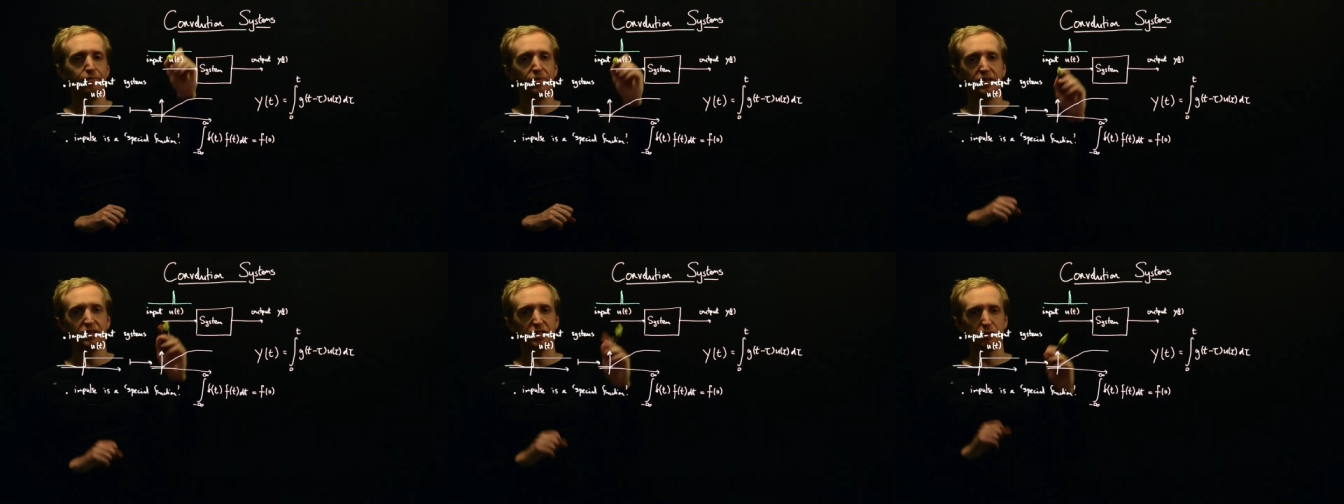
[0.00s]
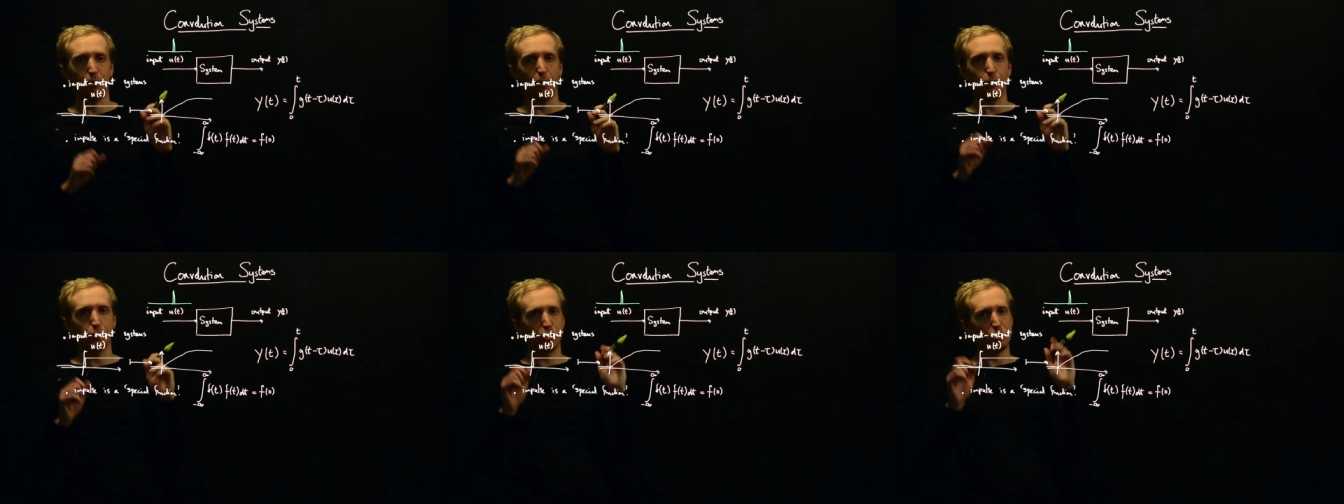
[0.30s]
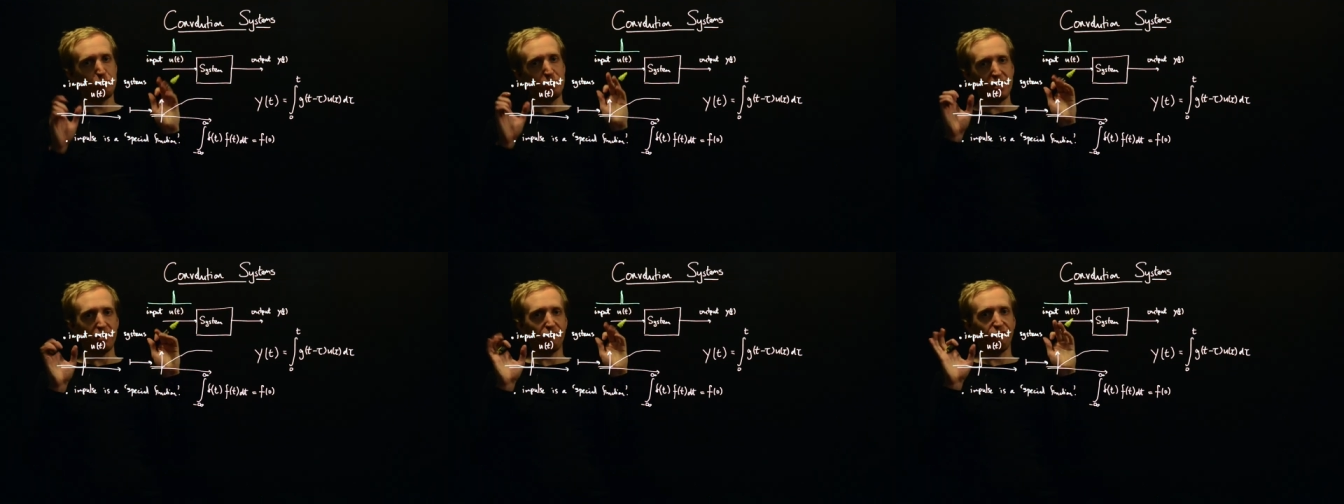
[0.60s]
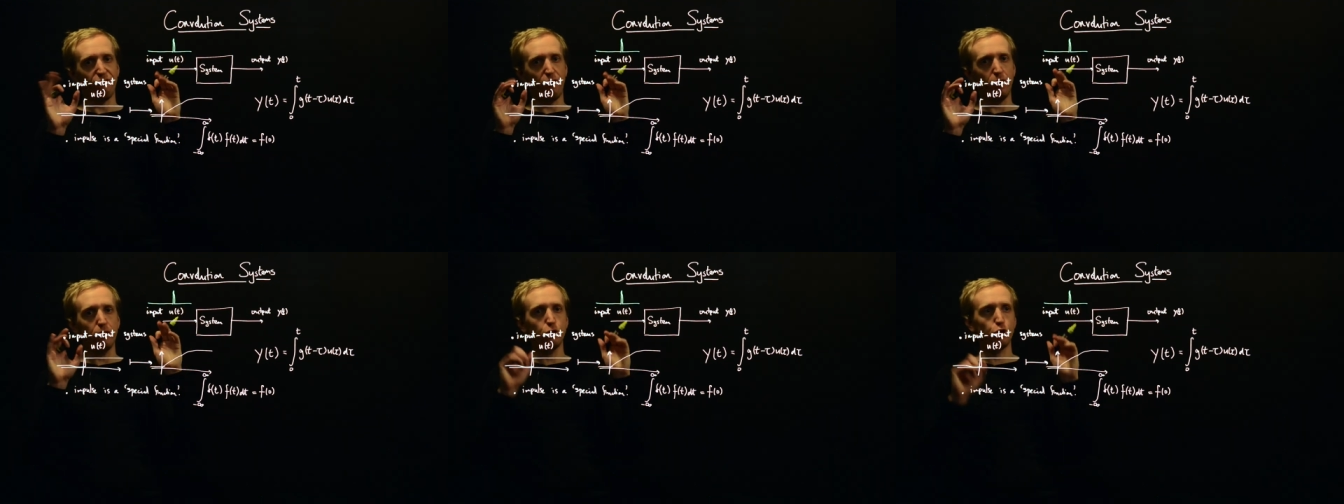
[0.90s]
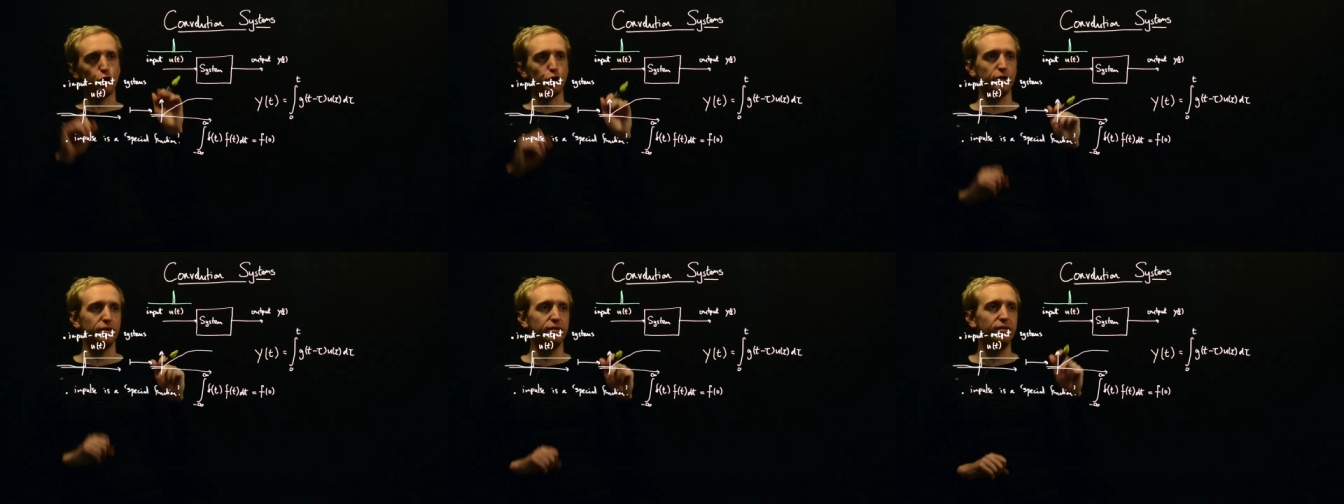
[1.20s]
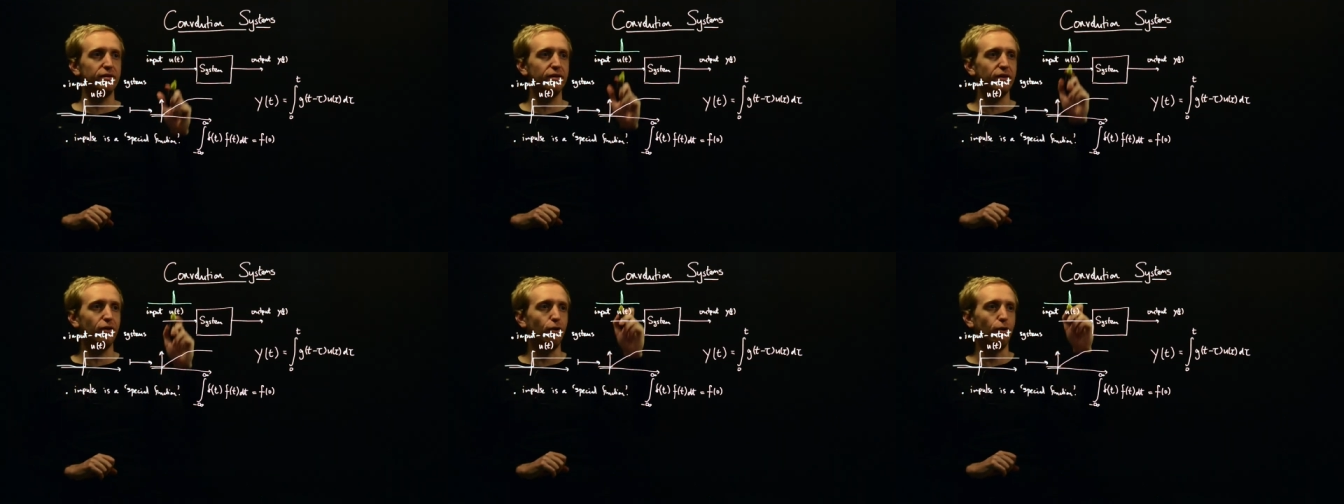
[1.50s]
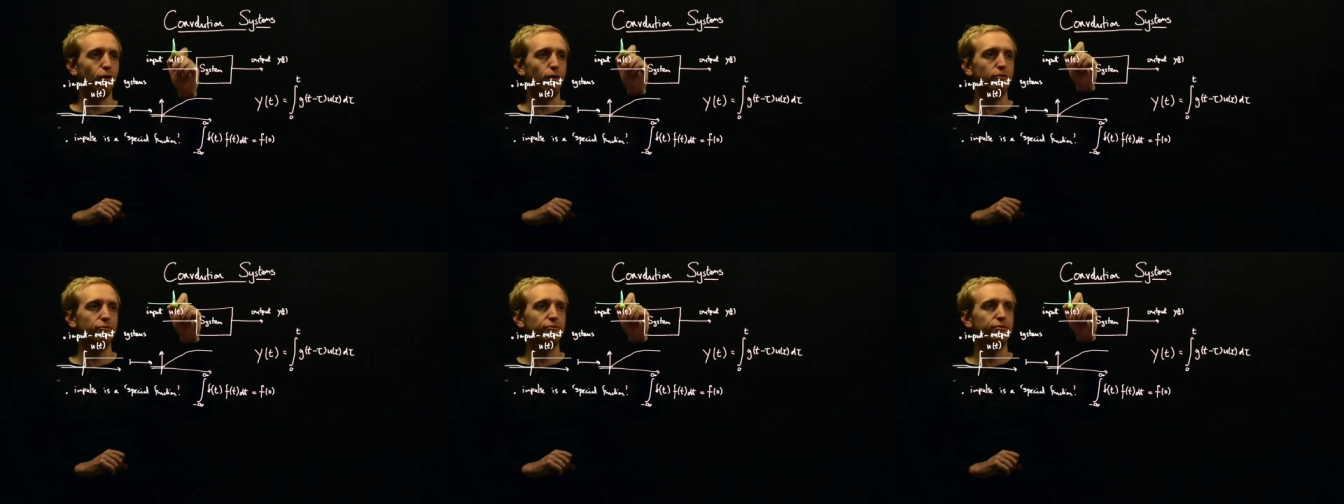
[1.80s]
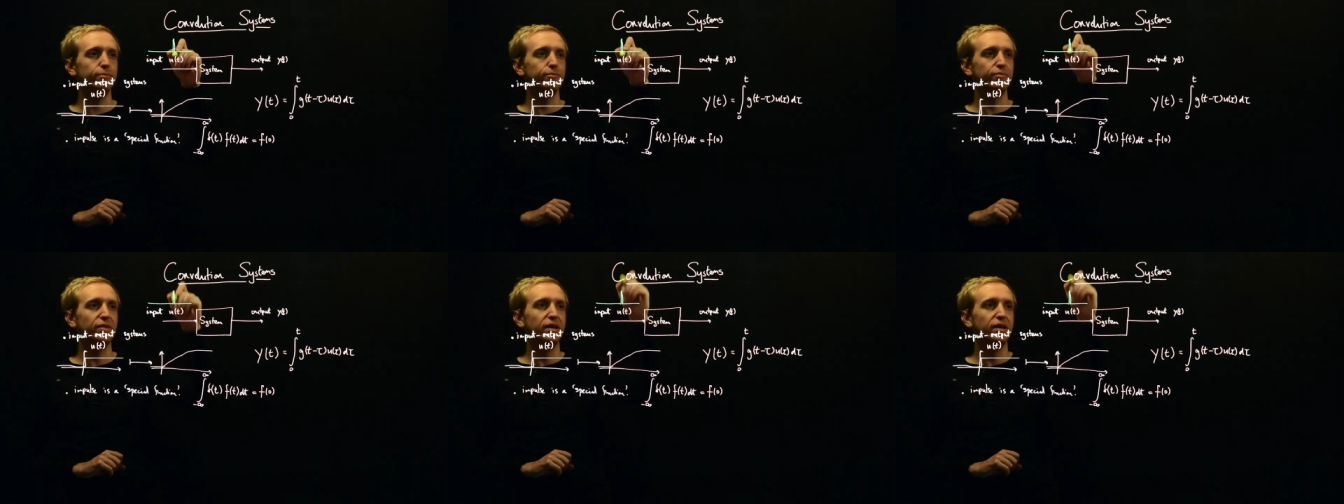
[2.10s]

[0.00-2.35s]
supposed to be a function of